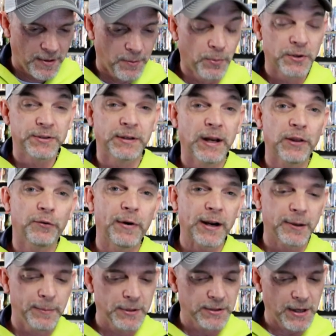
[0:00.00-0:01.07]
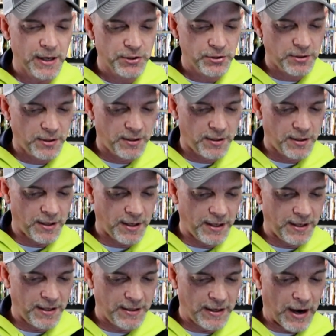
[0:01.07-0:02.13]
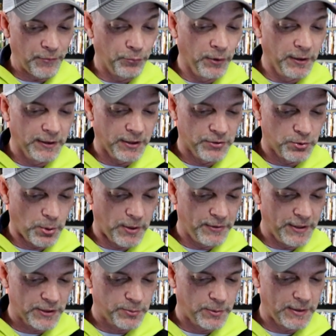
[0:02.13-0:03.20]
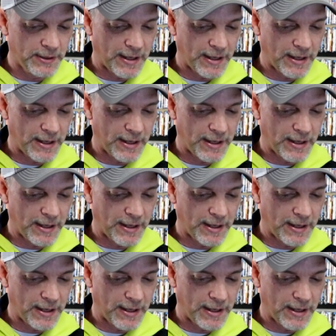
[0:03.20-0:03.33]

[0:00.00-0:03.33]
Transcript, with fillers: was another recommendation, and I really enjoyed this one.